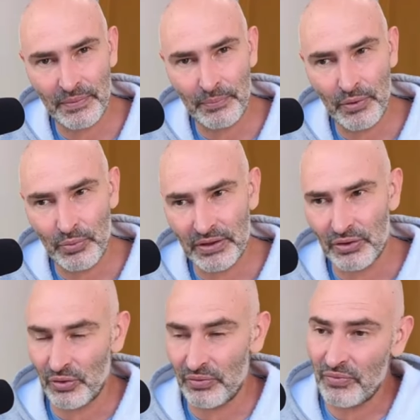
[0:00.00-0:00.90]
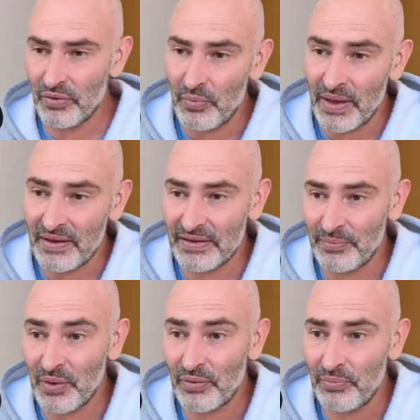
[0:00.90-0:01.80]
But we could look for, why not, the
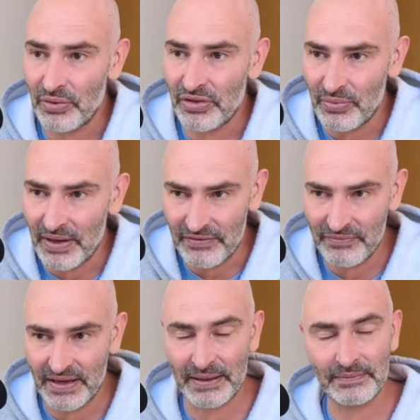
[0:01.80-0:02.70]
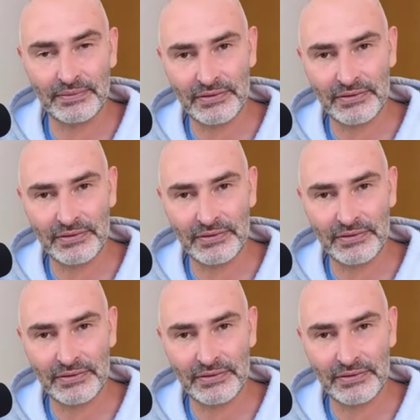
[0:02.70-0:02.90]
pawn push to f5?